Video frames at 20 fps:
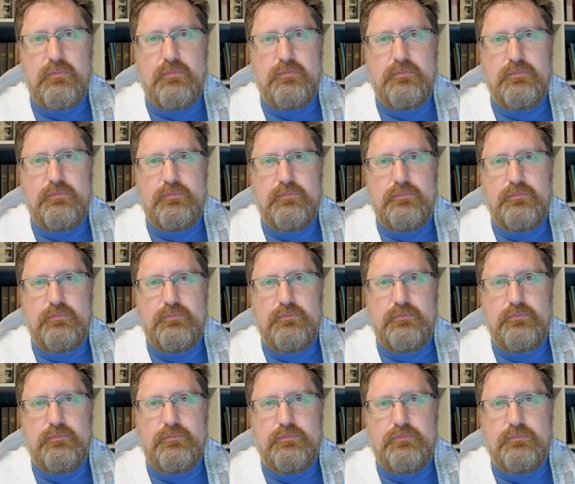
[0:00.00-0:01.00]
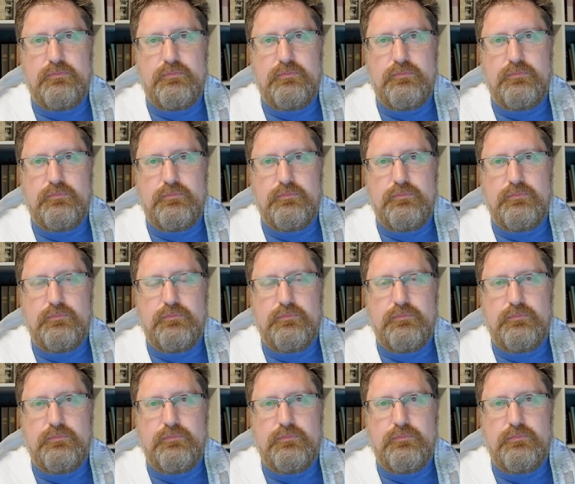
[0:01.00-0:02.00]

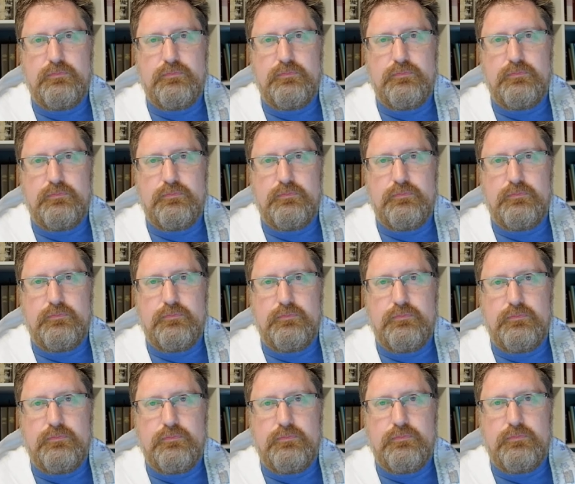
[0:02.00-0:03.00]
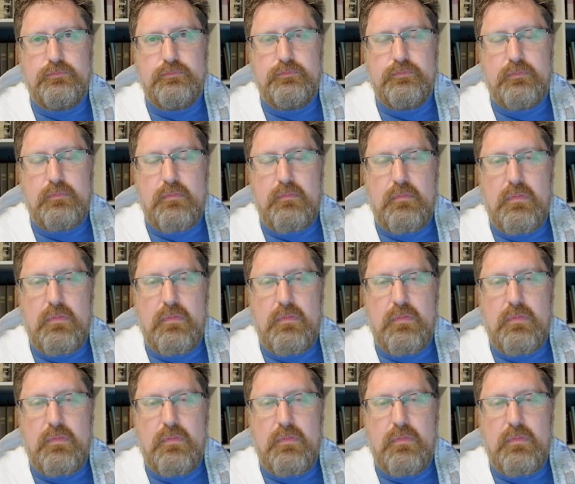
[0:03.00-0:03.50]
Nothing is said.